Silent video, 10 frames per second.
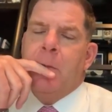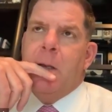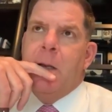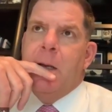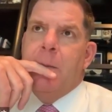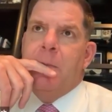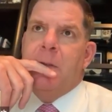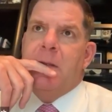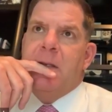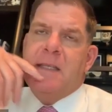
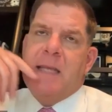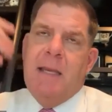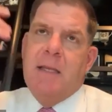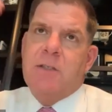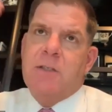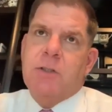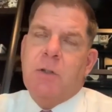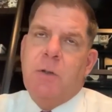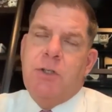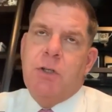The state is also
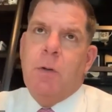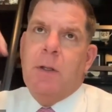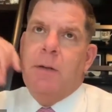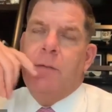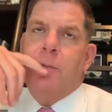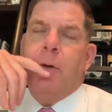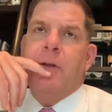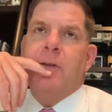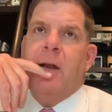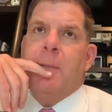in joke, and probably
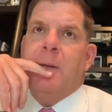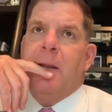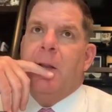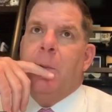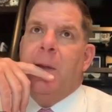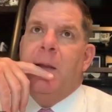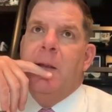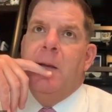talk about that in a little bit.